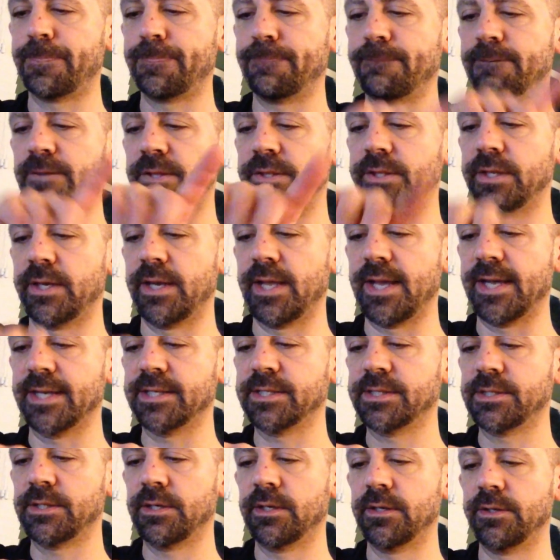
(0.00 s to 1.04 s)
Then the
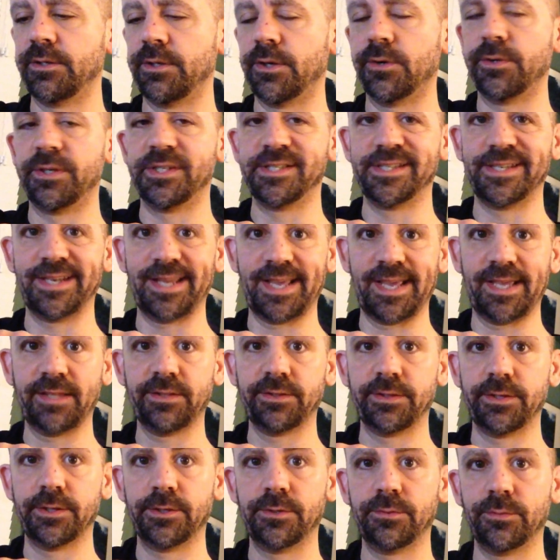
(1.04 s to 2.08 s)
next note is an eighth
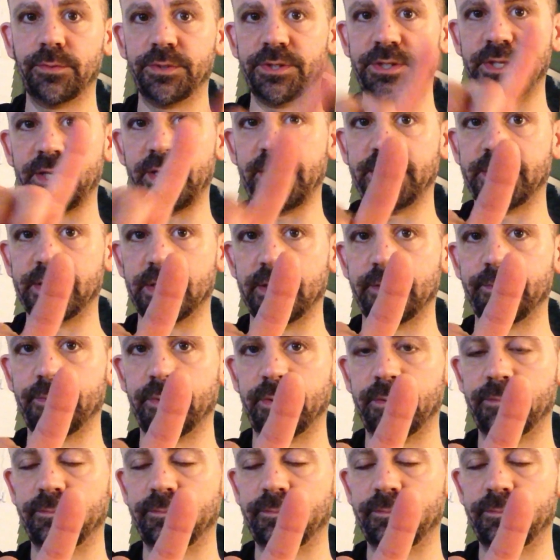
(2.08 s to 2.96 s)
note, which takes up